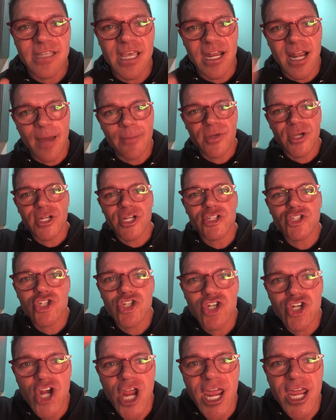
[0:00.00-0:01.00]
and I'm going to
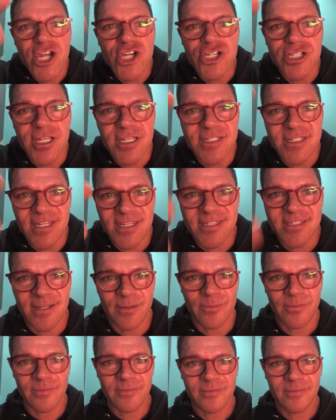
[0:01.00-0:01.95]
change the system.